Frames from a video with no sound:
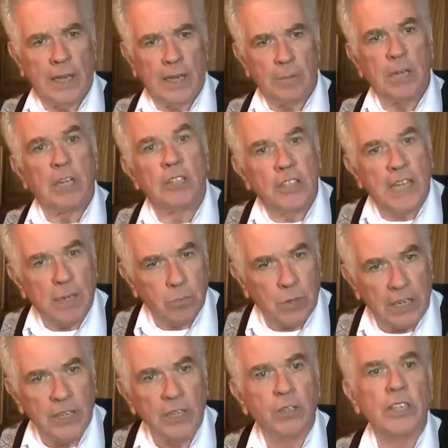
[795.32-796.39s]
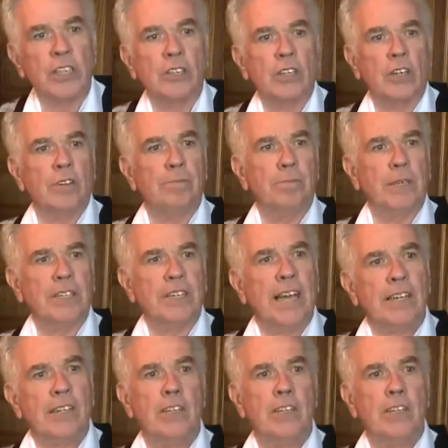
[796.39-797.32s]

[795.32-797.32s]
Because that will increase the government debt,